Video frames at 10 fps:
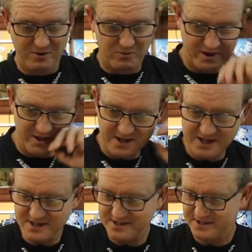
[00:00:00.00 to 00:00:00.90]
one of the
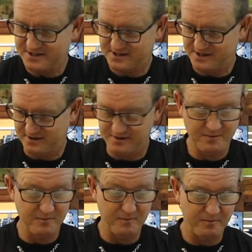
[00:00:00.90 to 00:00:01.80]
easiest
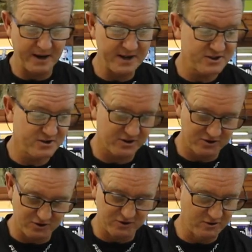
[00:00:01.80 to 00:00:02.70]
baits you
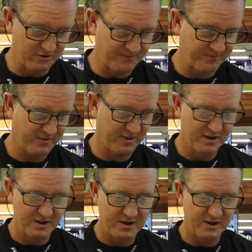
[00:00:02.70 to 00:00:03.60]
can do
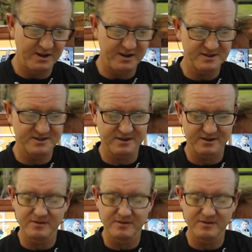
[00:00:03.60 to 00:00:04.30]
is